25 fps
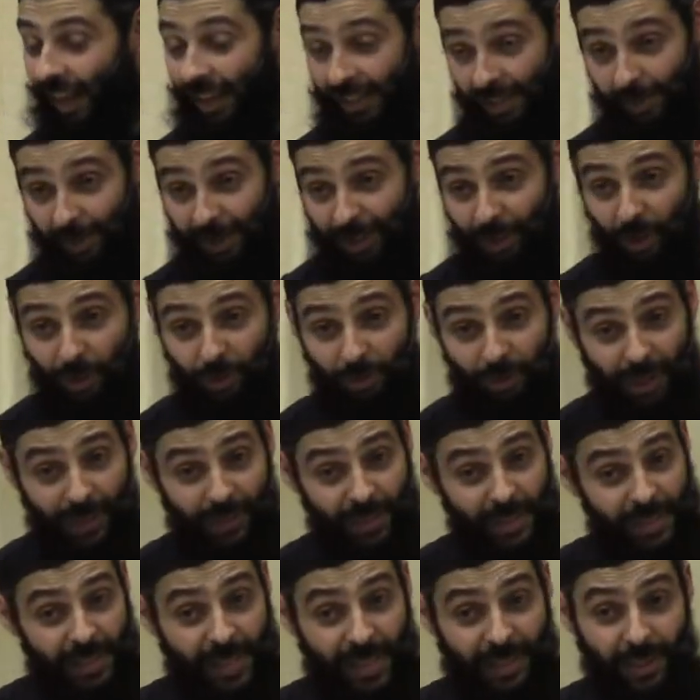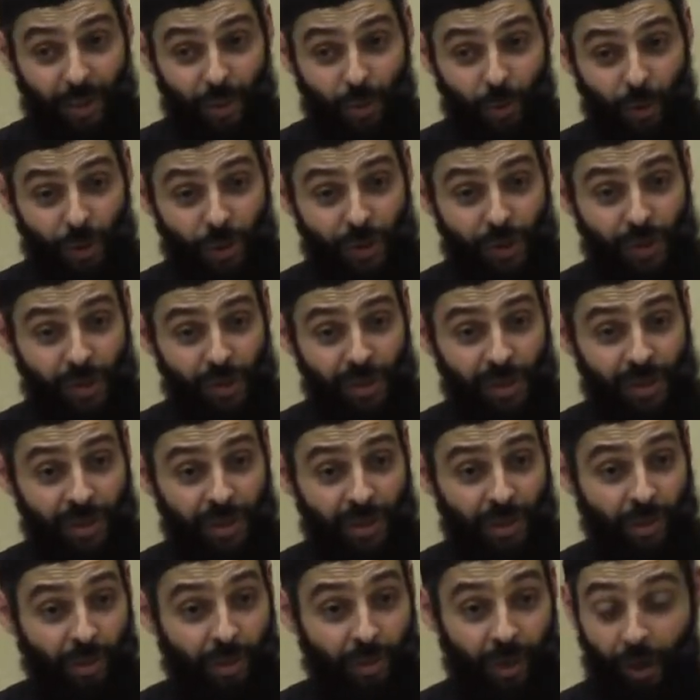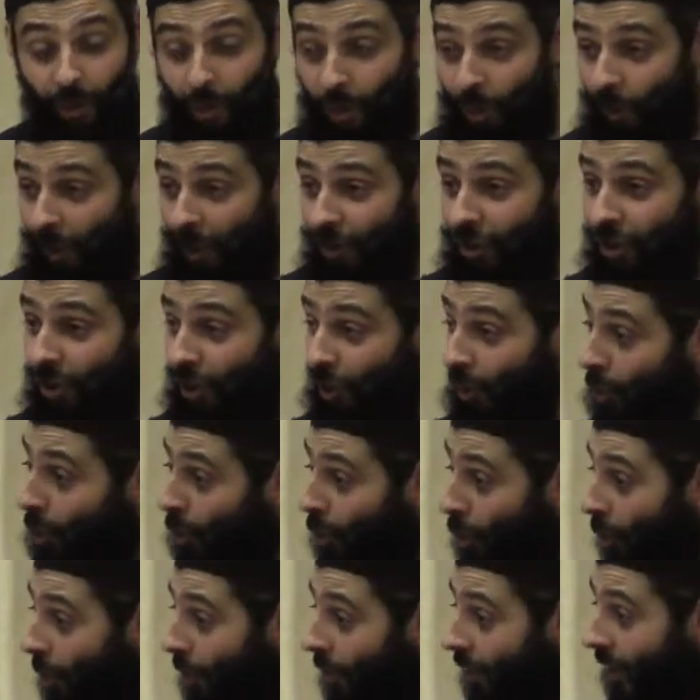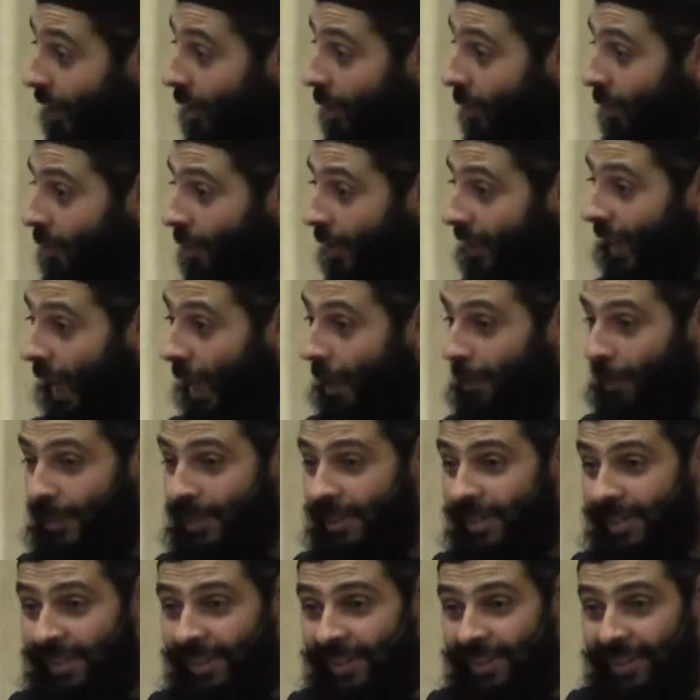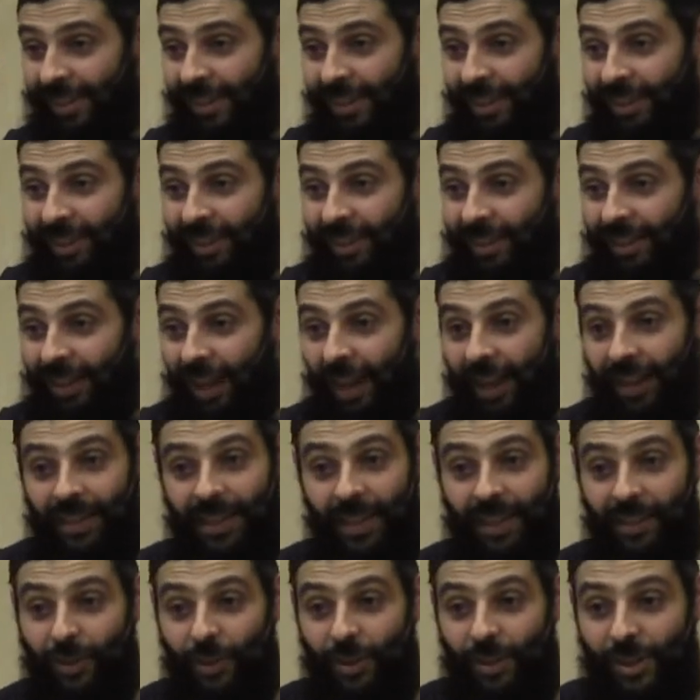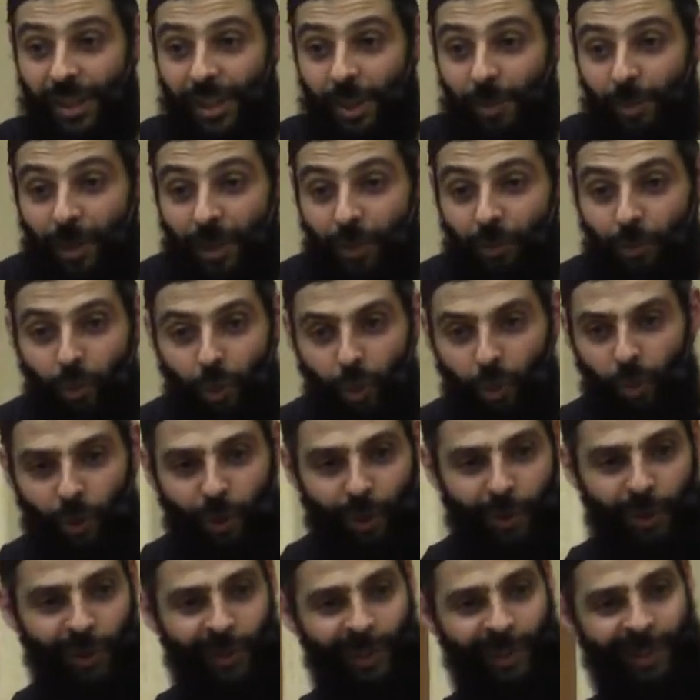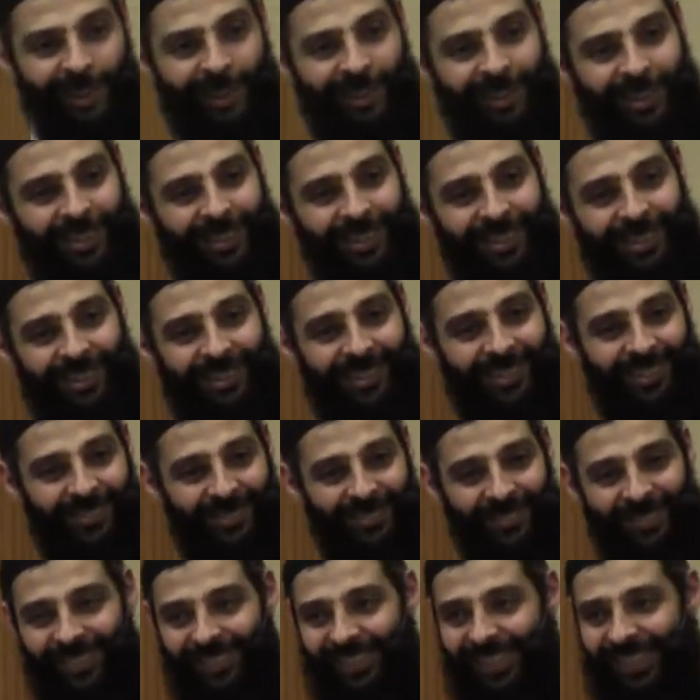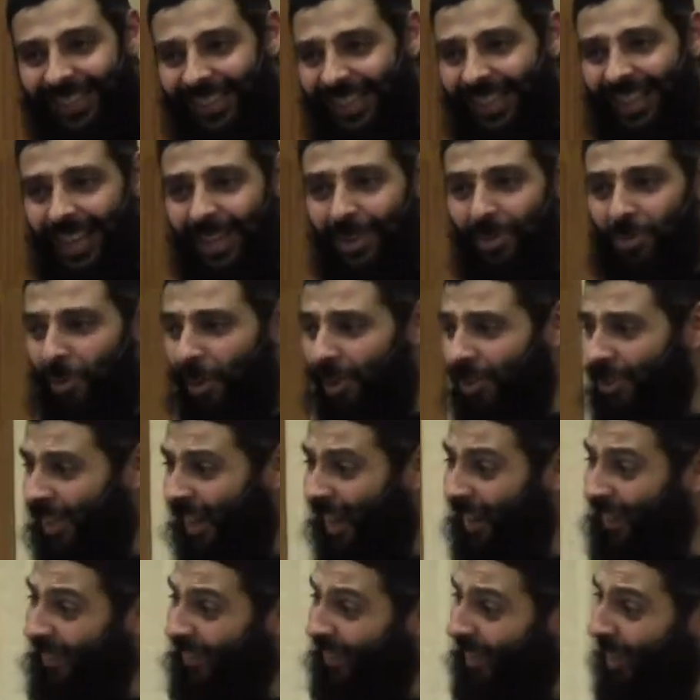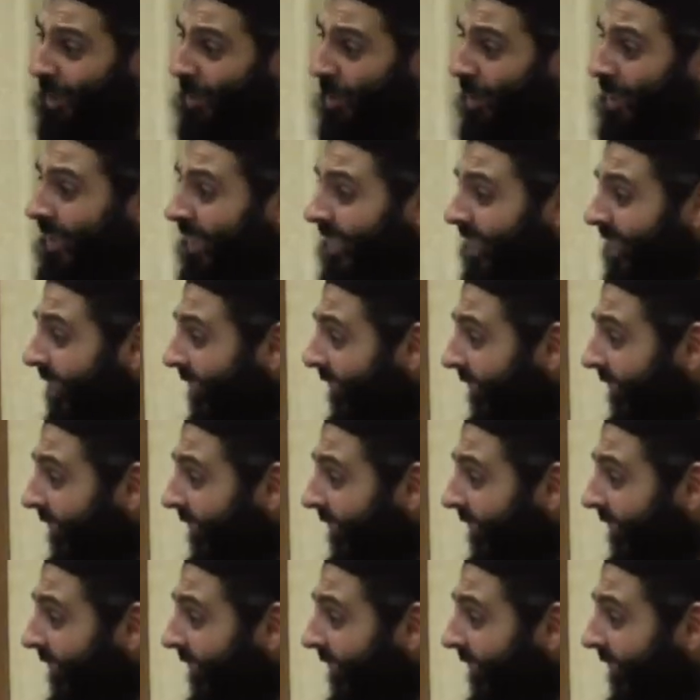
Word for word: As a matter of fact, it's getting worse. Now you watch YouTube video, what happens? I can't resist but forward. you can't watch half an hour.